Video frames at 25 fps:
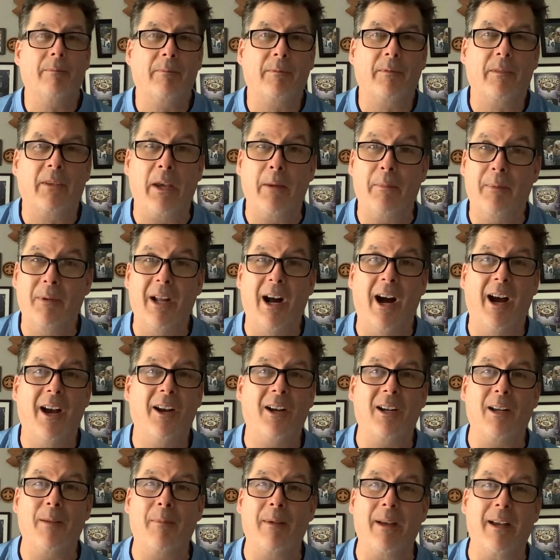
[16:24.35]
Keep an eye
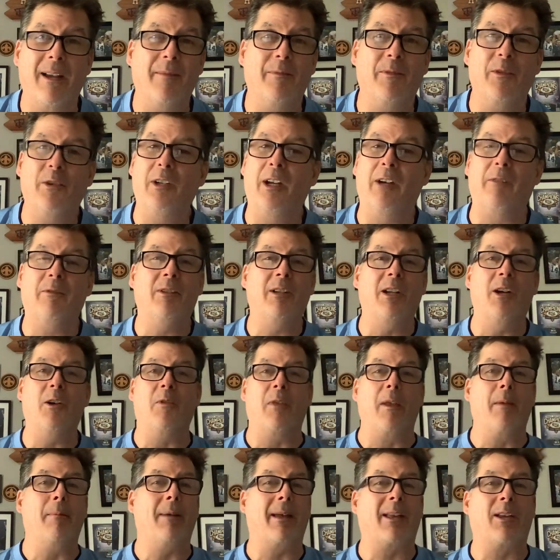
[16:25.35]
on it, man. You never know.
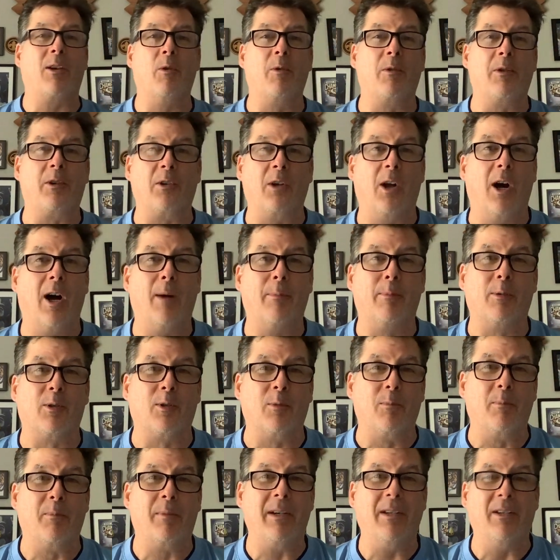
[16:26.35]
They might go in there to Auburn
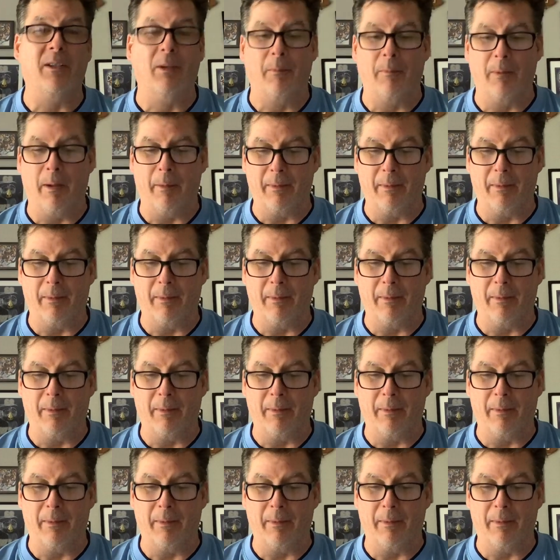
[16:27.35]
and beat them.